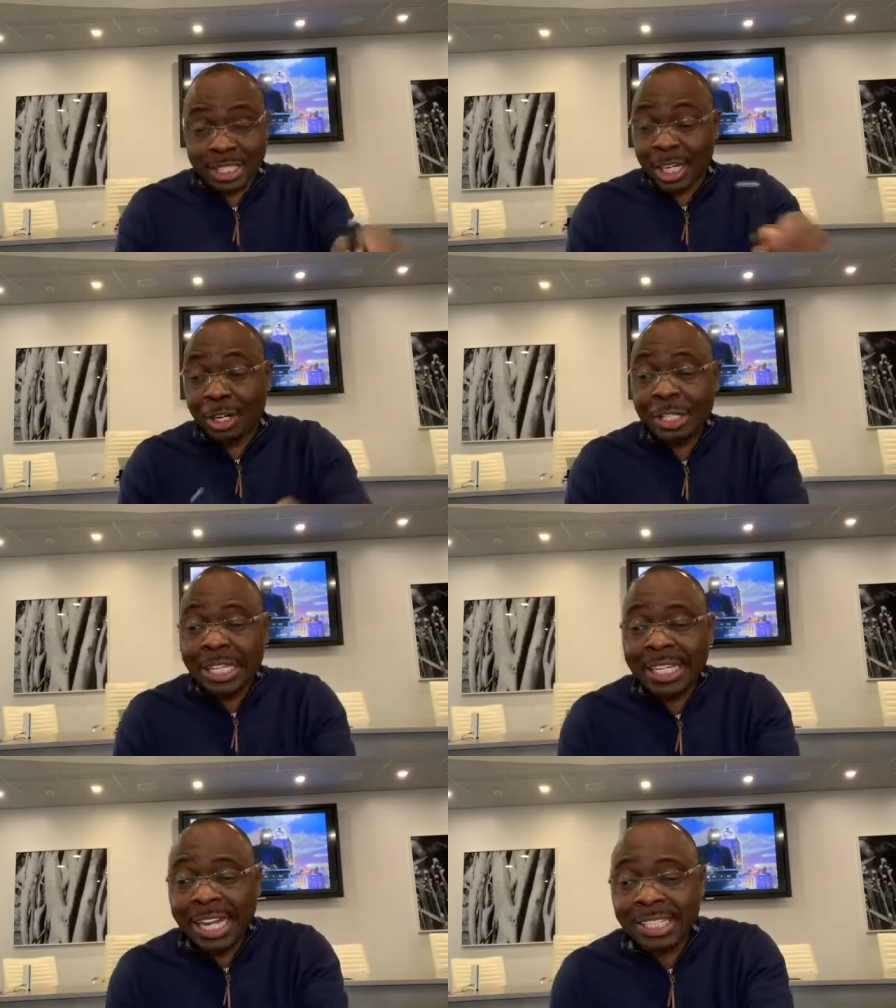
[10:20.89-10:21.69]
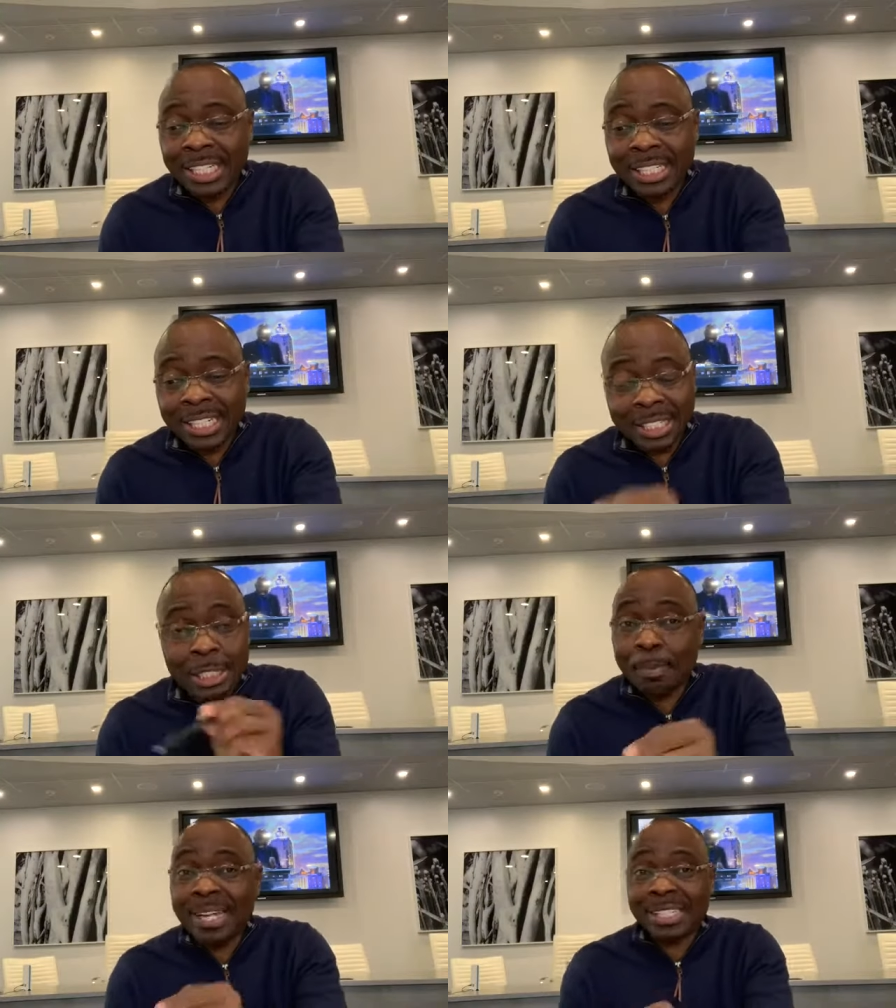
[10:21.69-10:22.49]
It's a good thing that
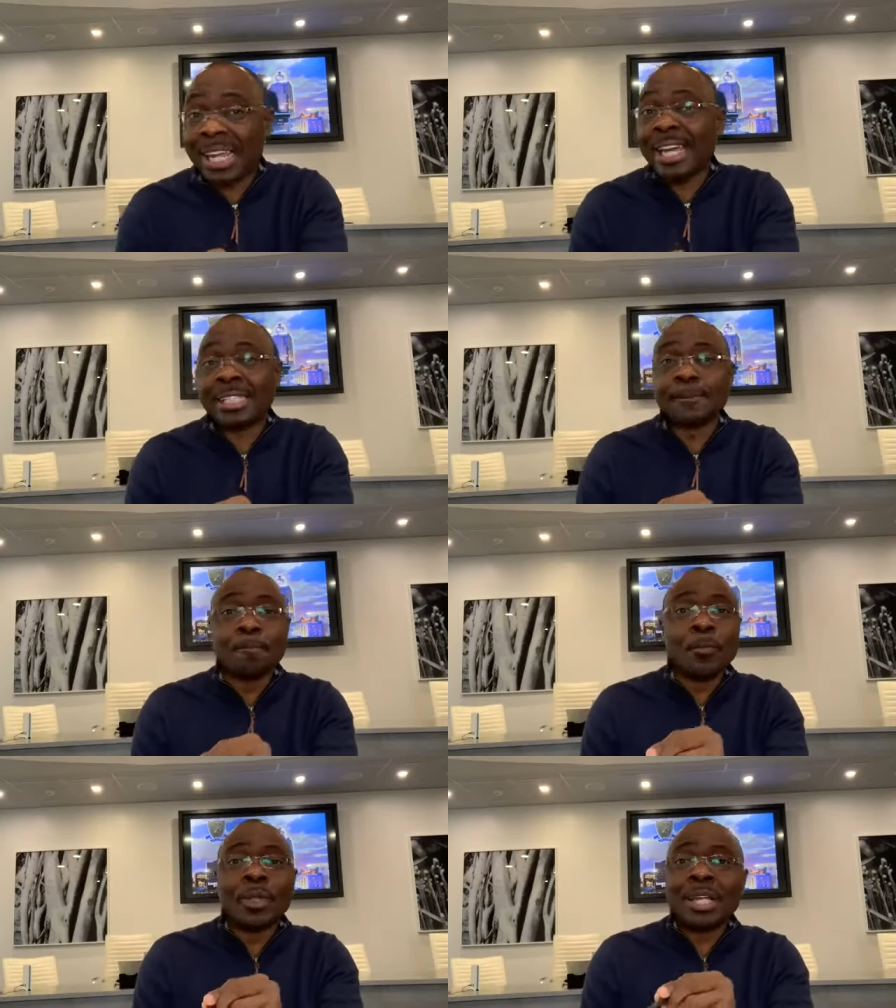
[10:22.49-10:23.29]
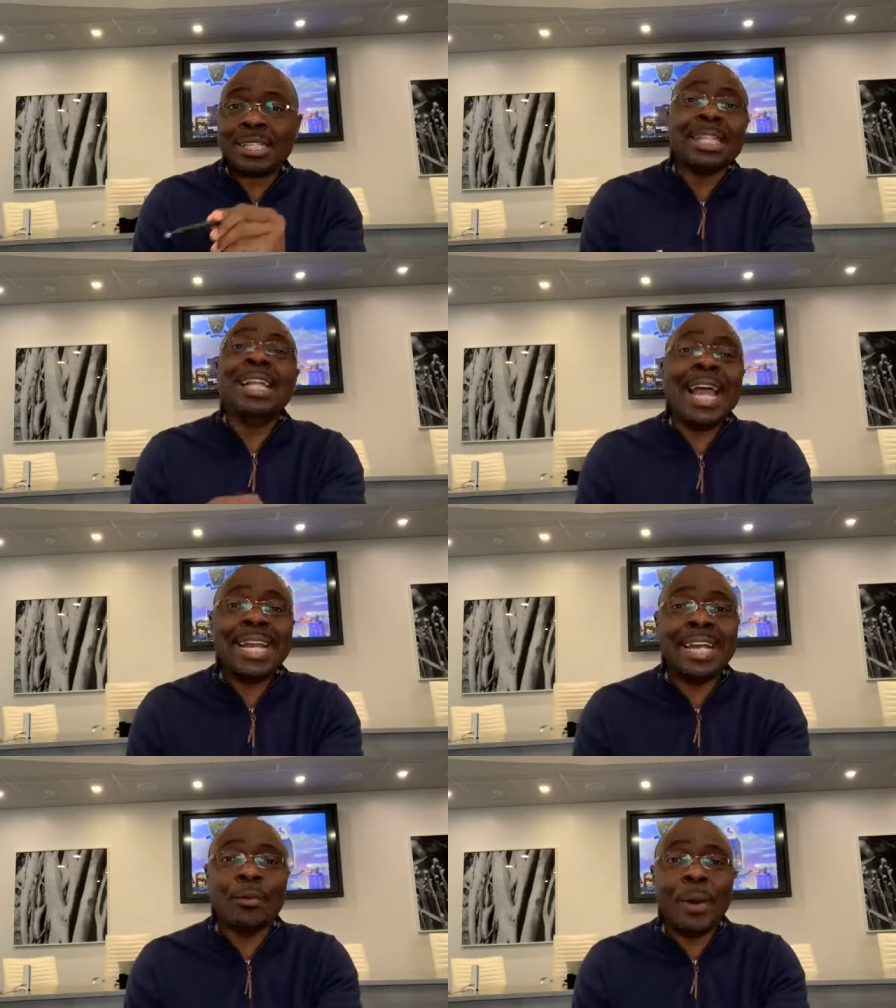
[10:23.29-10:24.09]
this man's case still
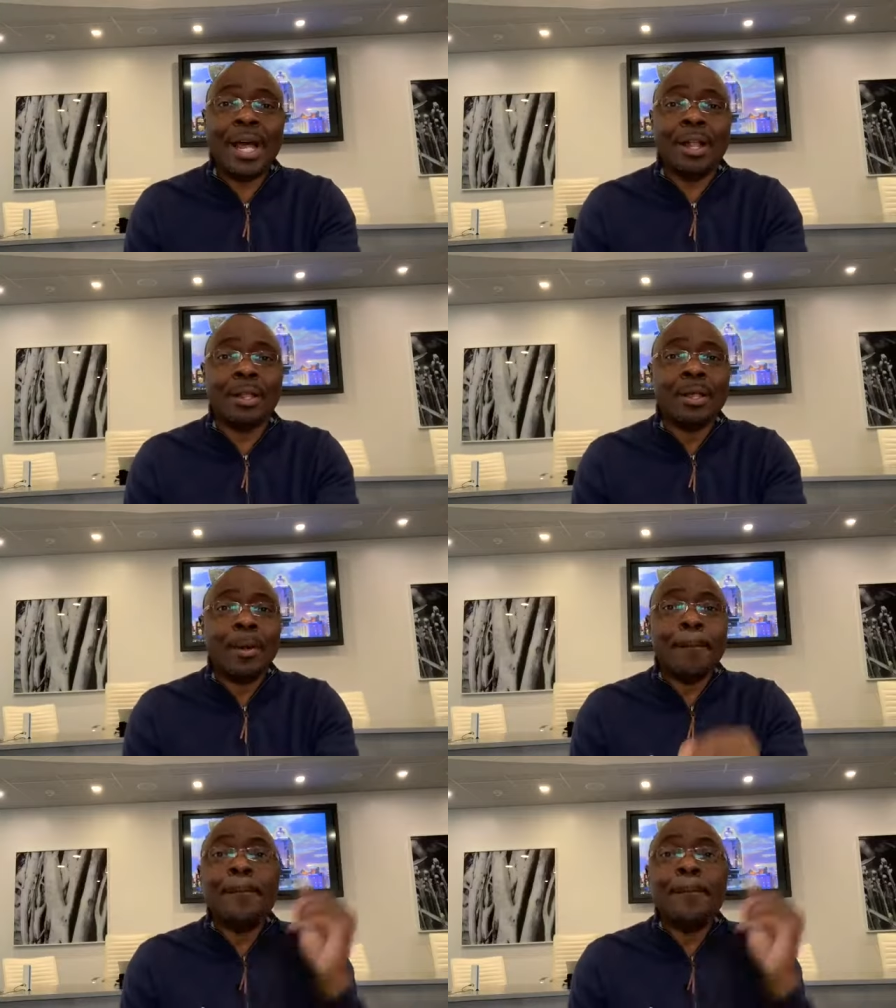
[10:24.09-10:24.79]
ended well.